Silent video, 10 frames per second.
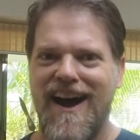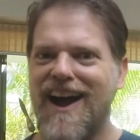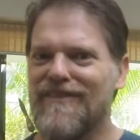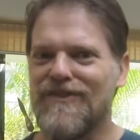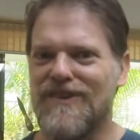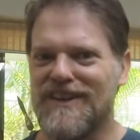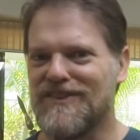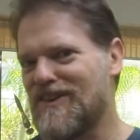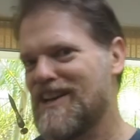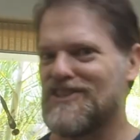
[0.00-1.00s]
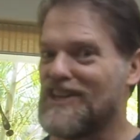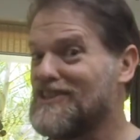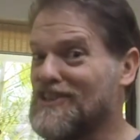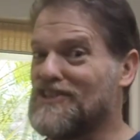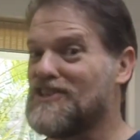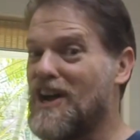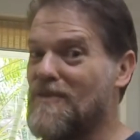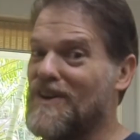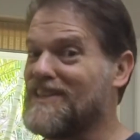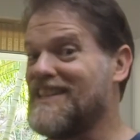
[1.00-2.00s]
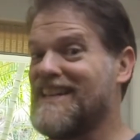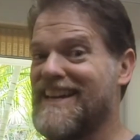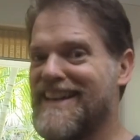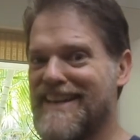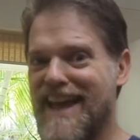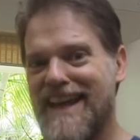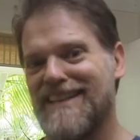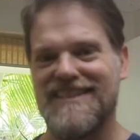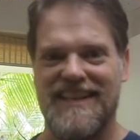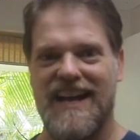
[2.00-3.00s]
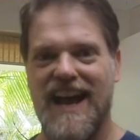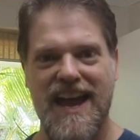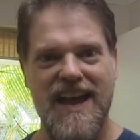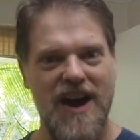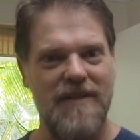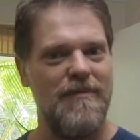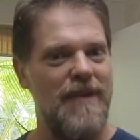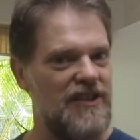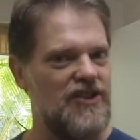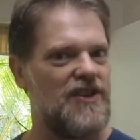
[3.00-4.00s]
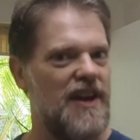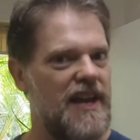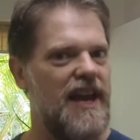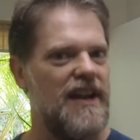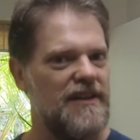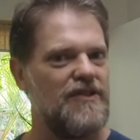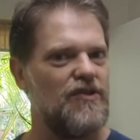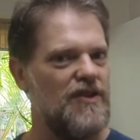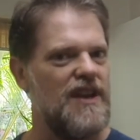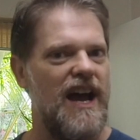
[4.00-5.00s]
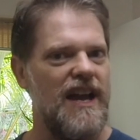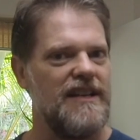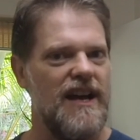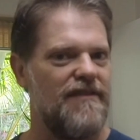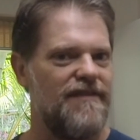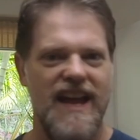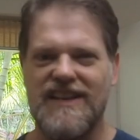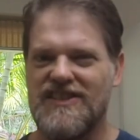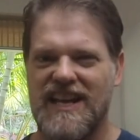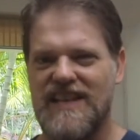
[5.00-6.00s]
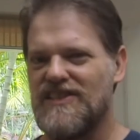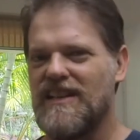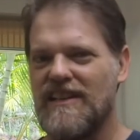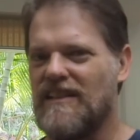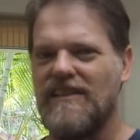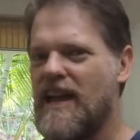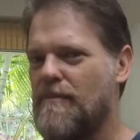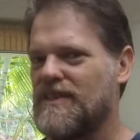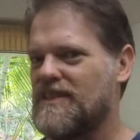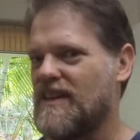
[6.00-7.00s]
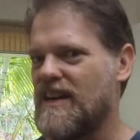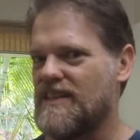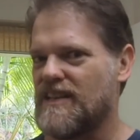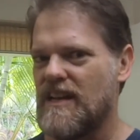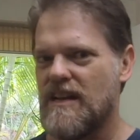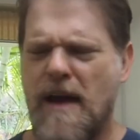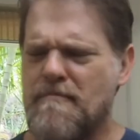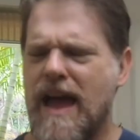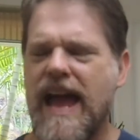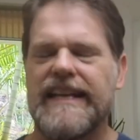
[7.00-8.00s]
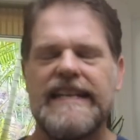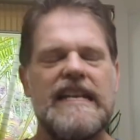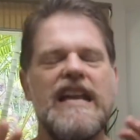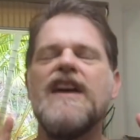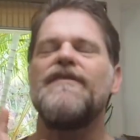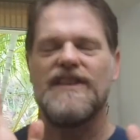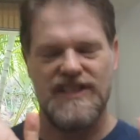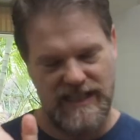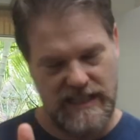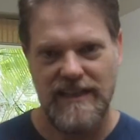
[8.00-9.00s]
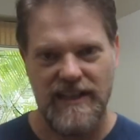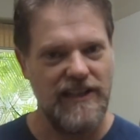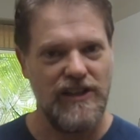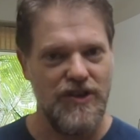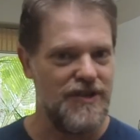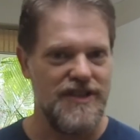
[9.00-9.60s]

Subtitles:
Hi everyone, Greg's Kitchen Time once again, and today I'm about to show you how to create a fantastic little appetizer, a magnificent little hors